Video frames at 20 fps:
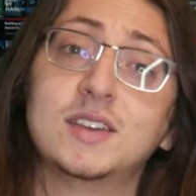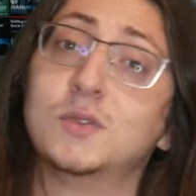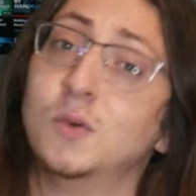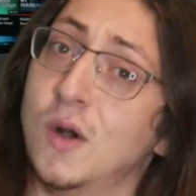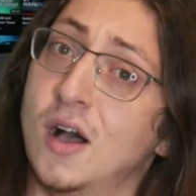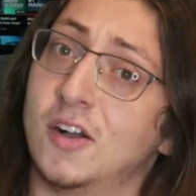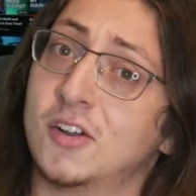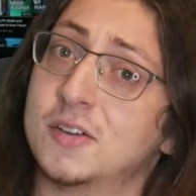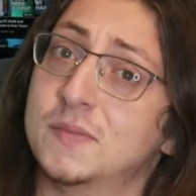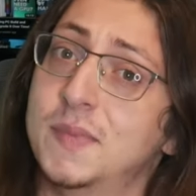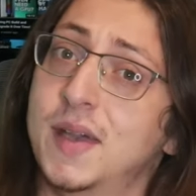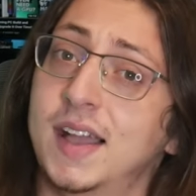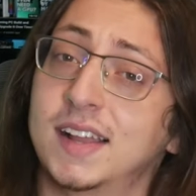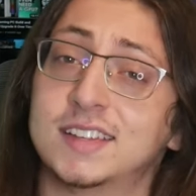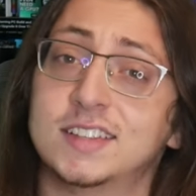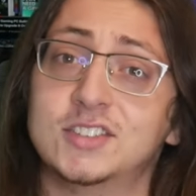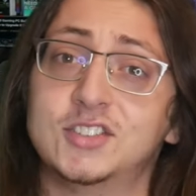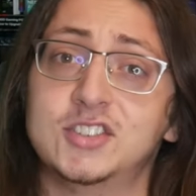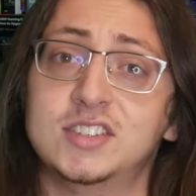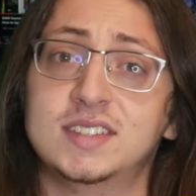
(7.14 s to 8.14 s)
and welcome back
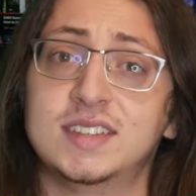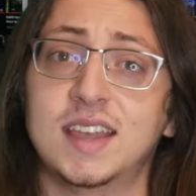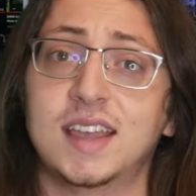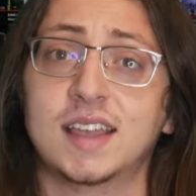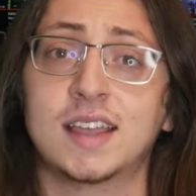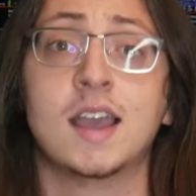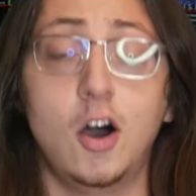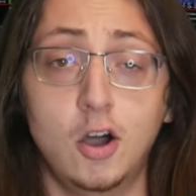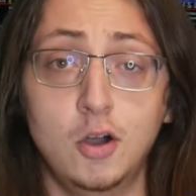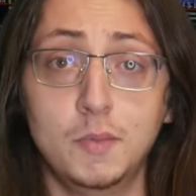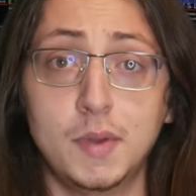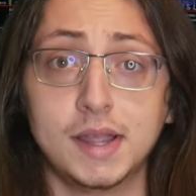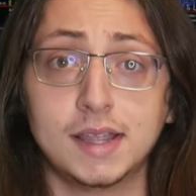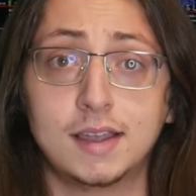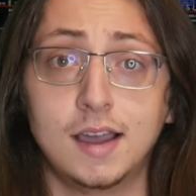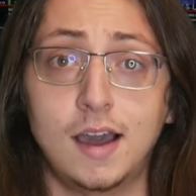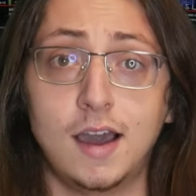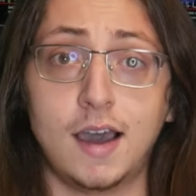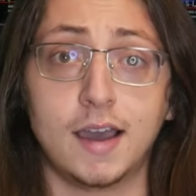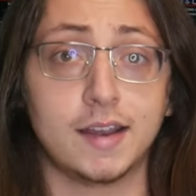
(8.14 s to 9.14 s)
to G Tech. Oh my
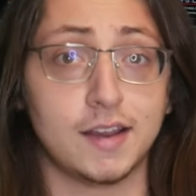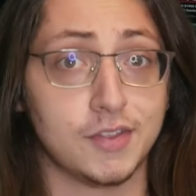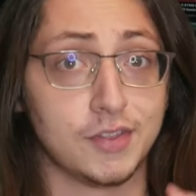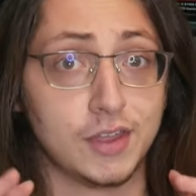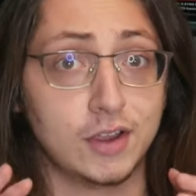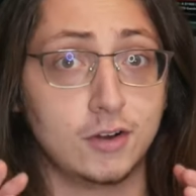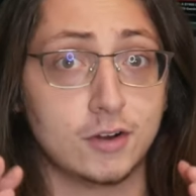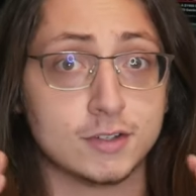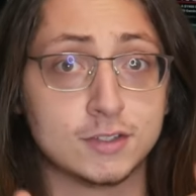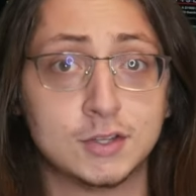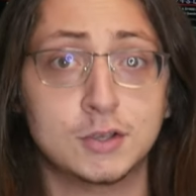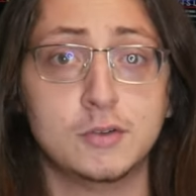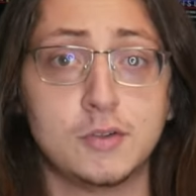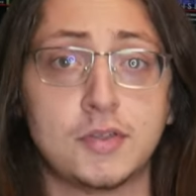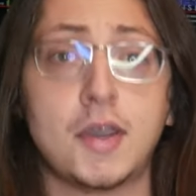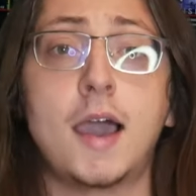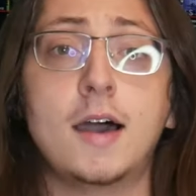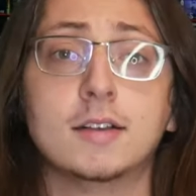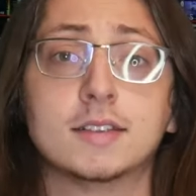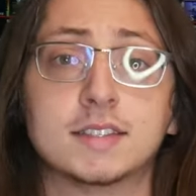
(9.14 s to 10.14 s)
God, there are two
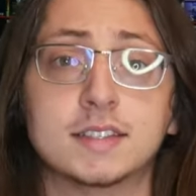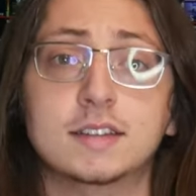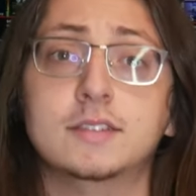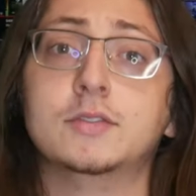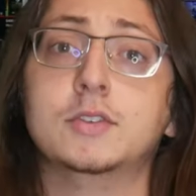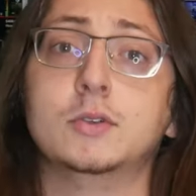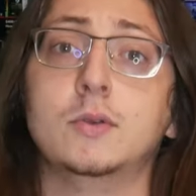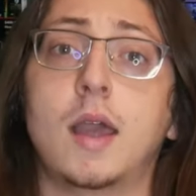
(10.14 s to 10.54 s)
thousand of you